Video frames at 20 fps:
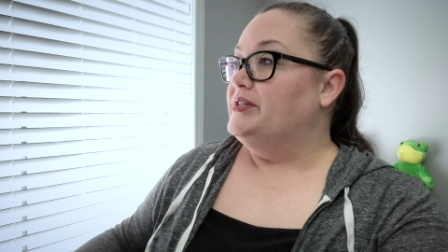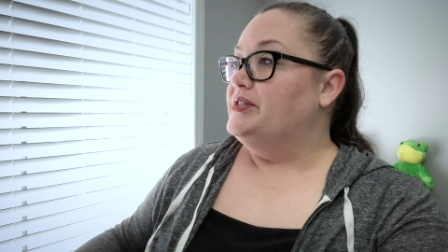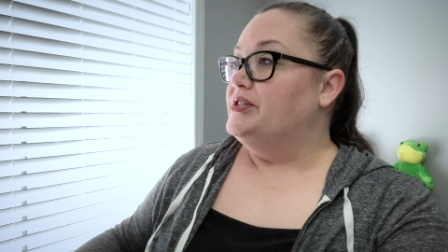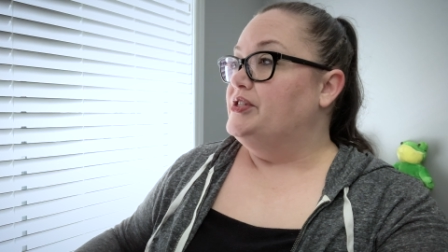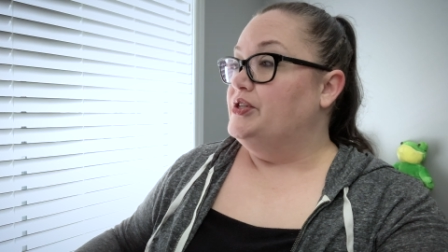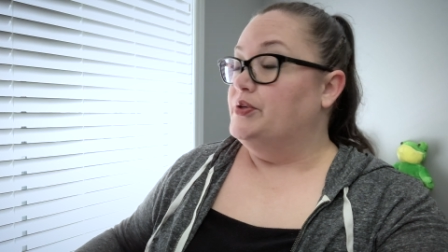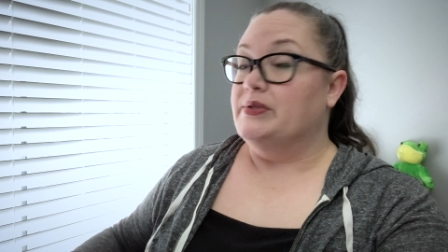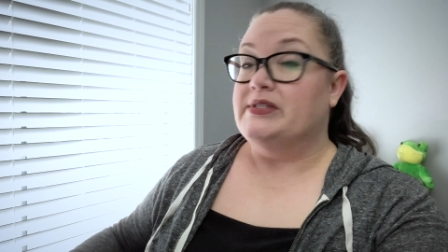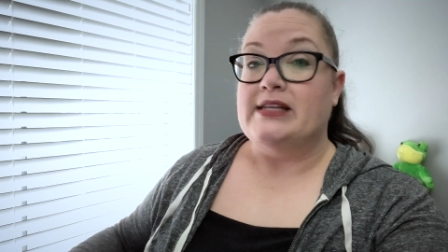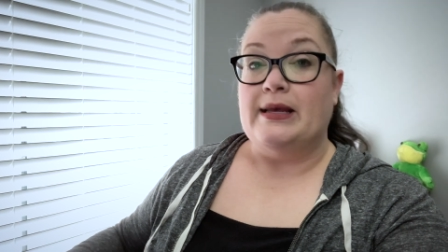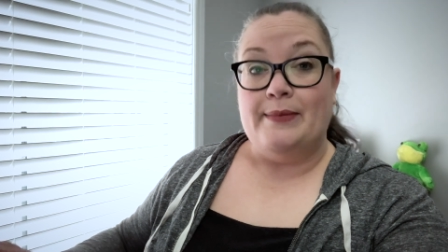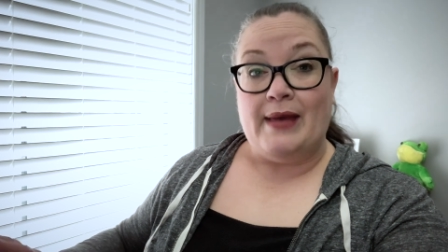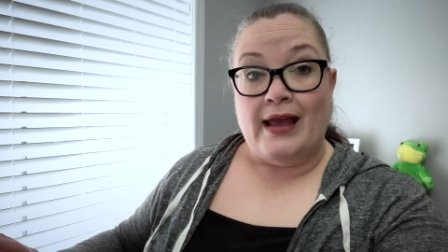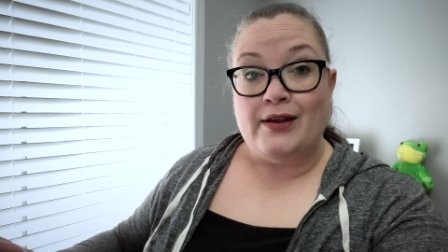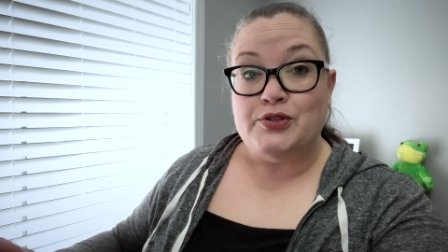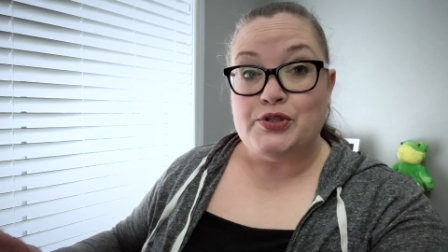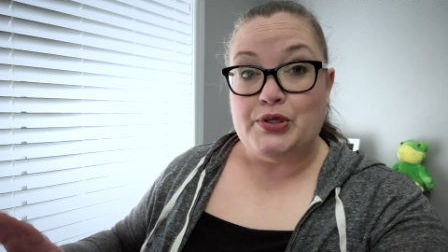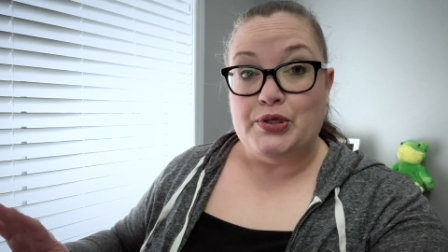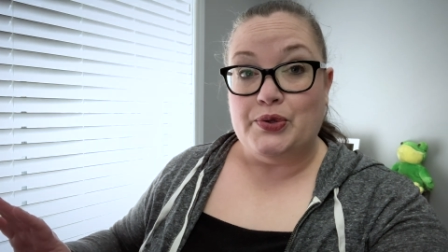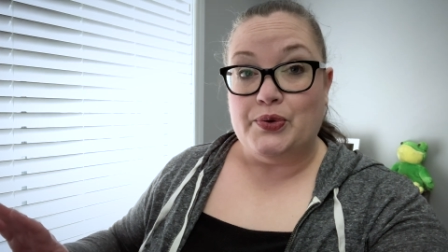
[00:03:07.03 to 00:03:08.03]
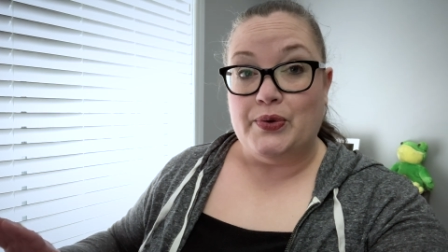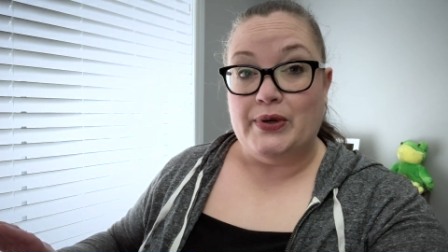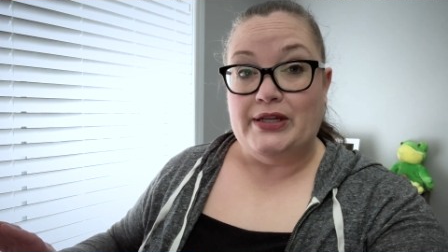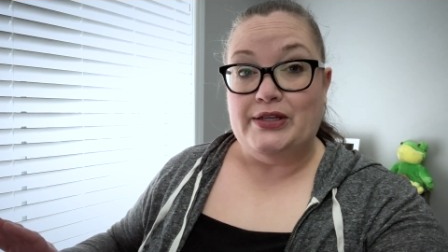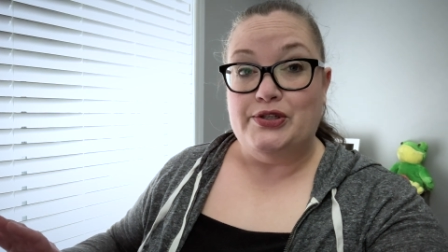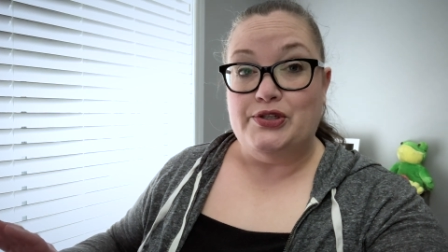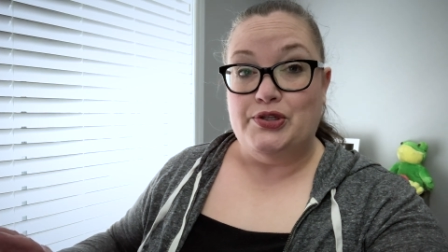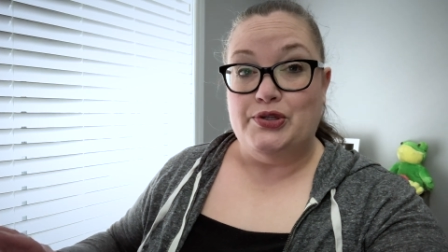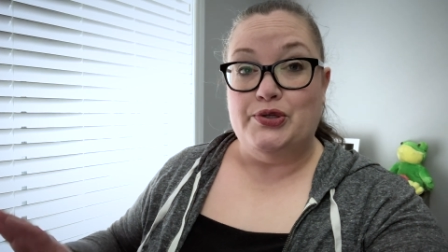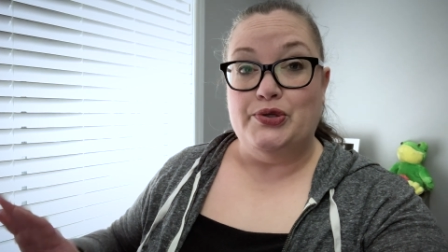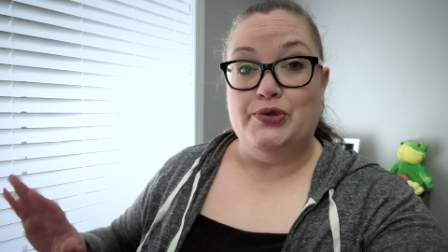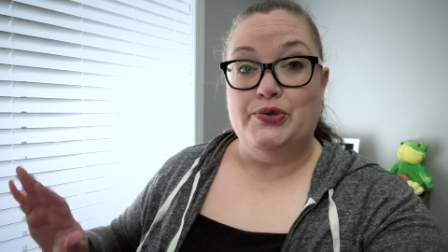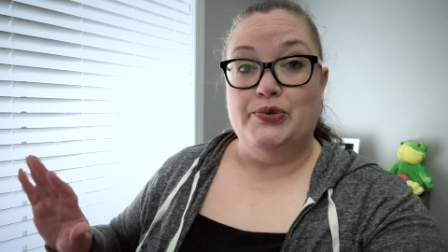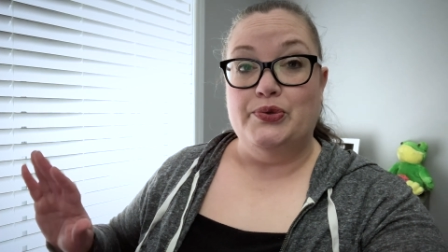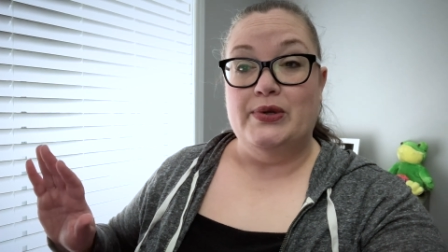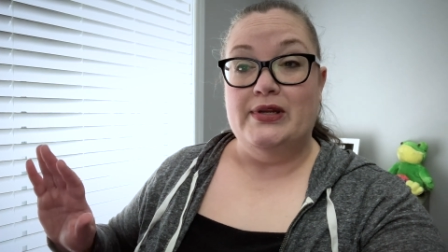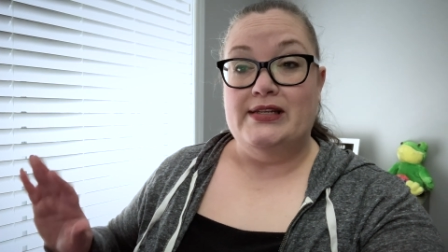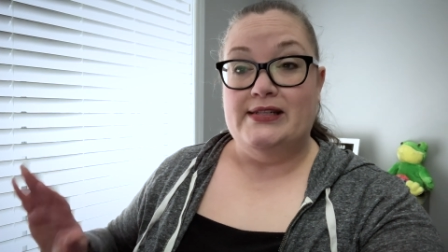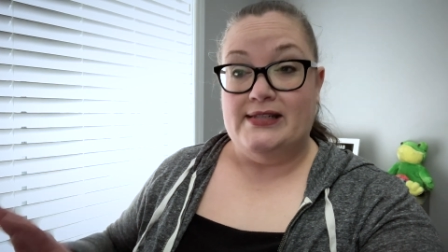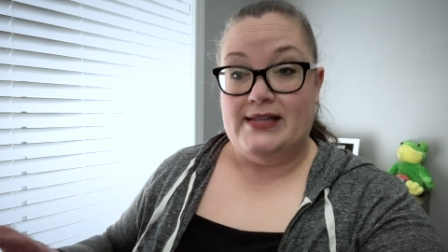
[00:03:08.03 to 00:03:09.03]
to do is I'm actually going
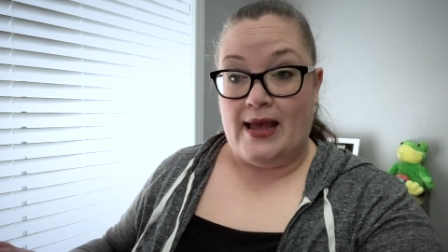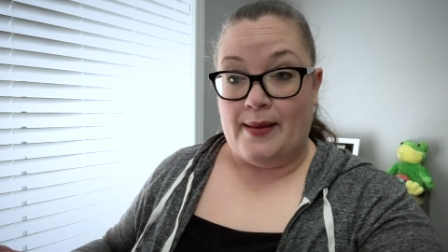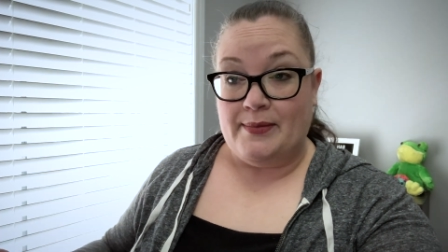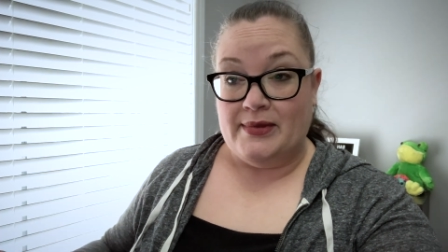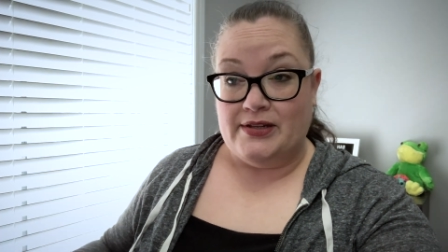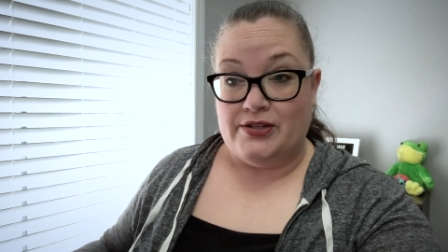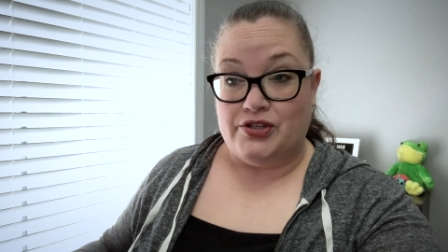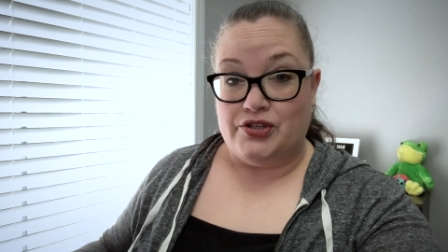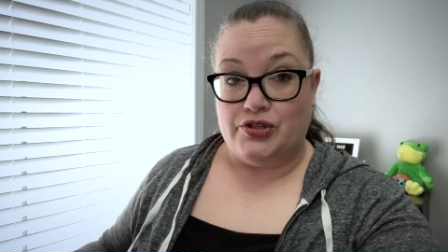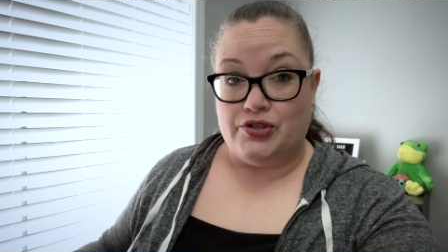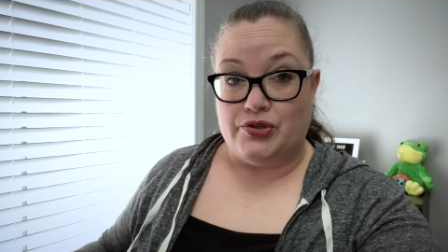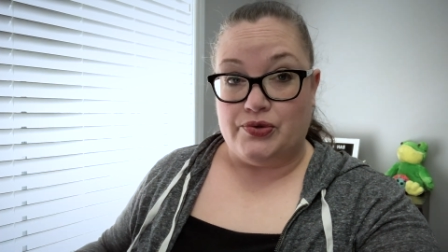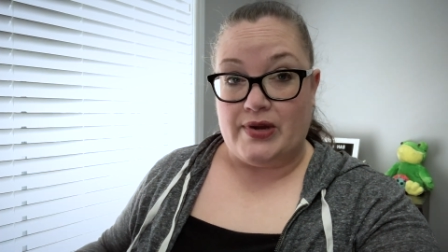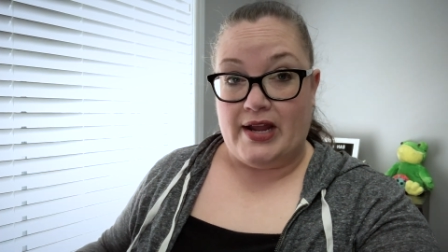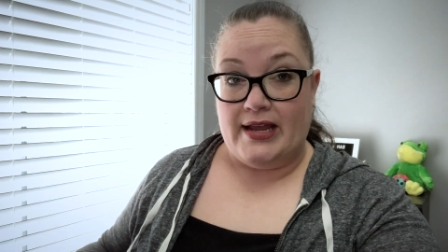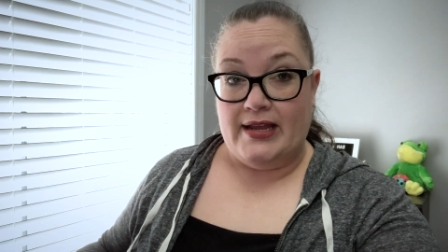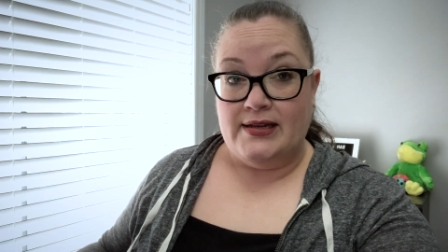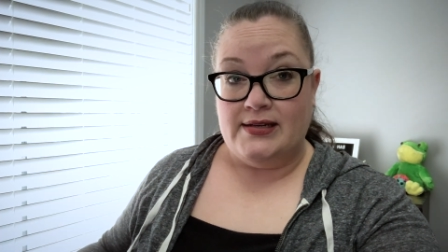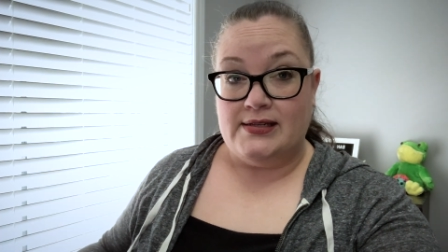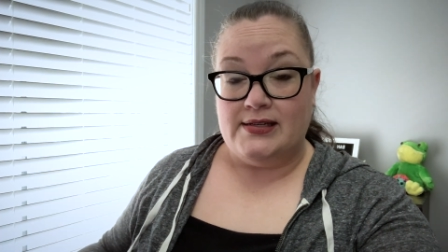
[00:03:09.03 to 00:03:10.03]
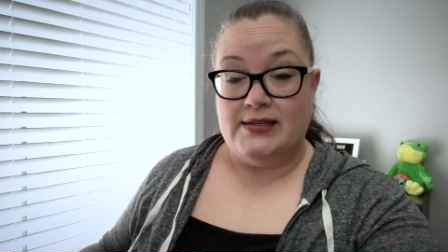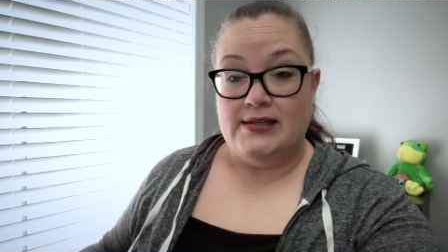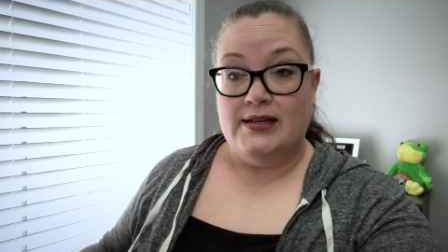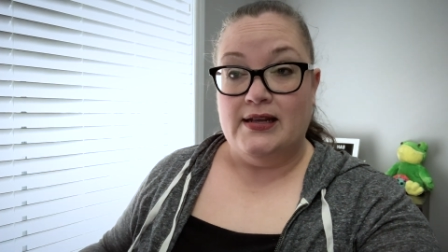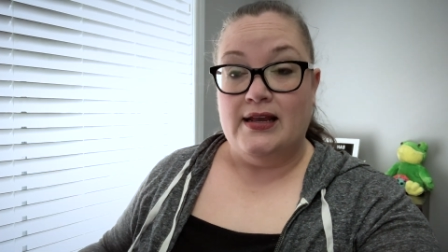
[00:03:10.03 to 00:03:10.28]
to demonstrate